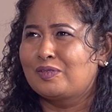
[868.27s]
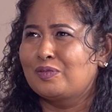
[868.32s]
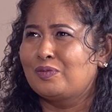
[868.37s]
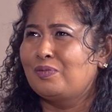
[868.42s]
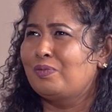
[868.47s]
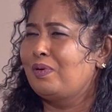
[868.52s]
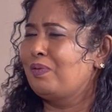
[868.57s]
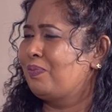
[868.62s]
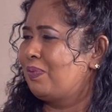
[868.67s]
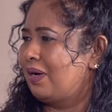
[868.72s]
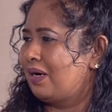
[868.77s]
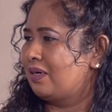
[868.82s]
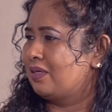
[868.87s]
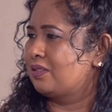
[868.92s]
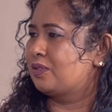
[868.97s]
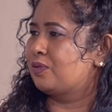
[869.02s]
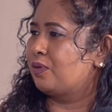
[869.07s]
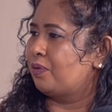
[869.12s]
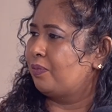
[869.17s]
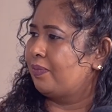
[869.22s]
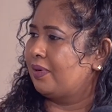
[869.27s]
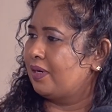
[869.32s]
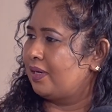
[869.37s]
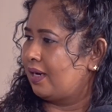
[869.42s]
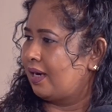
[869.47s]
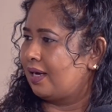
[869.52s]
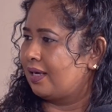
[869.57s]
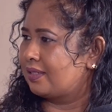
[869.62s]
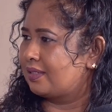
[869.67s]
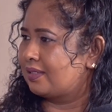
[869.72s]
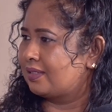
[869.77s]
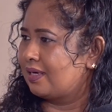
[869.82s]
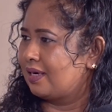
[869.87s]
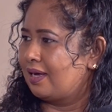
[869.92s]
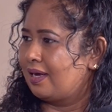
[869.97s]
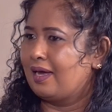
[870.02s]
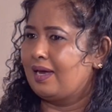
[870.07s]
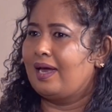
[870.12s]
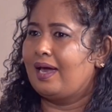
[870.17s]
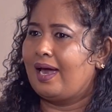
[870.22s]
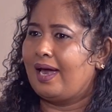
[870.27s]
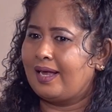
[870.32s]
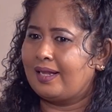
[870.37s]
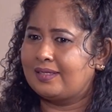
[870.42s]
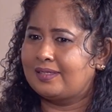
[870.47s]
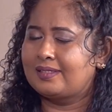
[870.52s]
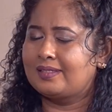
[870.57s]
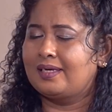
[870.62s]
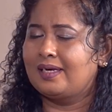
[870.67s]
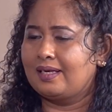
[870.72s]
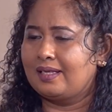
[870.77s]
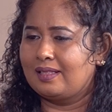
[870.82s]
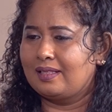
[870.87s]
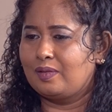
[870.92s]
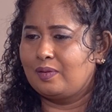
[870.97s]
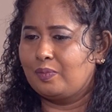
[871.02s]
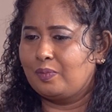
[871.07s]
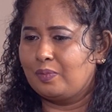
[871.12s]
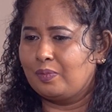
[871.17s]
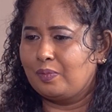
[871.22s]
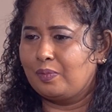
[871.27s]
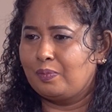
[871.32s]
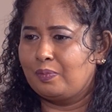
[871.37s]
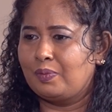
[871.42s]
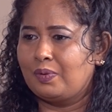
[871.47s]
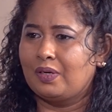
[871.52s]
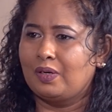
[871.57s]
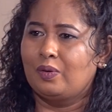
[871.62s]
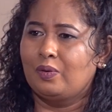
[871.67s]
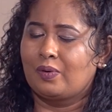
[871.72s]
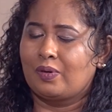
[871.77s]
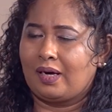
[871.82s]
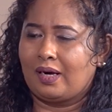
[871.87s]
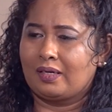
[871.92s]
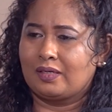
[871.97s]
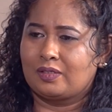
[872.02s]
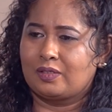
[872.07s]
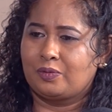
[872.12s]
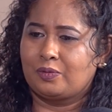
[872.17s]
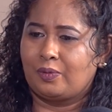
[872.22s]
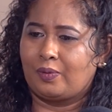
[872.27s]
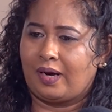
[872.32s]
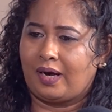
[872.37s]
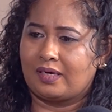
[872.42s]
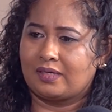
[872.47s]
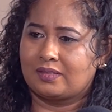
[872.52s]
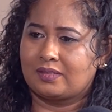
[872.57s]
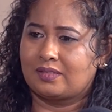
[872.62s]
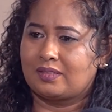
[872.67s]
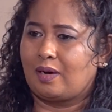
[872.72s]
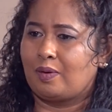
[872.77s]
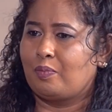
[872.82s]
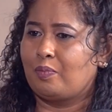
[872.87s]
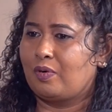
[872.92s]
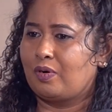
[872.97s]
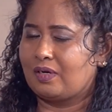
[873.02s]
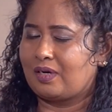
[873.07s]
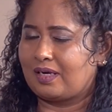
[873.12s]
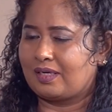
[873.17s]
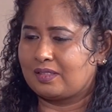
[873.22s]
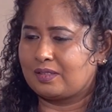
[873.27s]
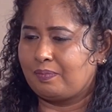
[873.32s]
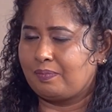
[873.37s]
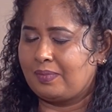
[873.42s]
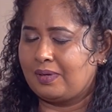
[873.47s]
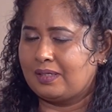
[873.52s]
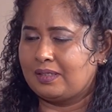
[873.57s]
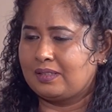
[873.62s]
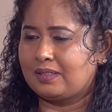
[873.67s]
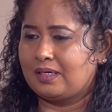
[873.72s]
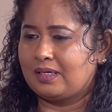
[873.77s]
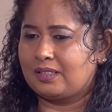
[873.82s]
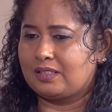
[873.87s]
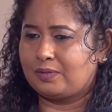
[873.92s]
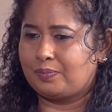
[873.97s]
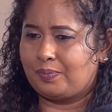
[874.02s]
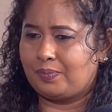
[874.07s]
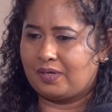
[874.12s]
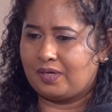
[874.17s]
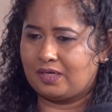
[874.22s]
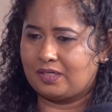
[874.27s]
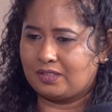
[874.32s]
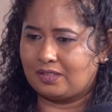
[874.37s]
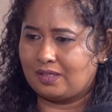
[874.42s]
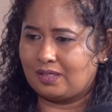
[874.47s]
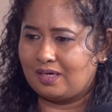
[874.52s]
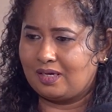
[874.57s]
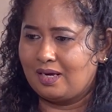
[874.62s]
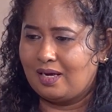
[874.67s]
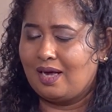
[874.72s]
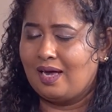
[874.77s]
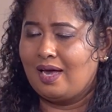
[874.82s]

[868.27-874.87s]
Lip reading: you are wearing so many hats. And still, we look at you as someone, as a mentor, inspiration.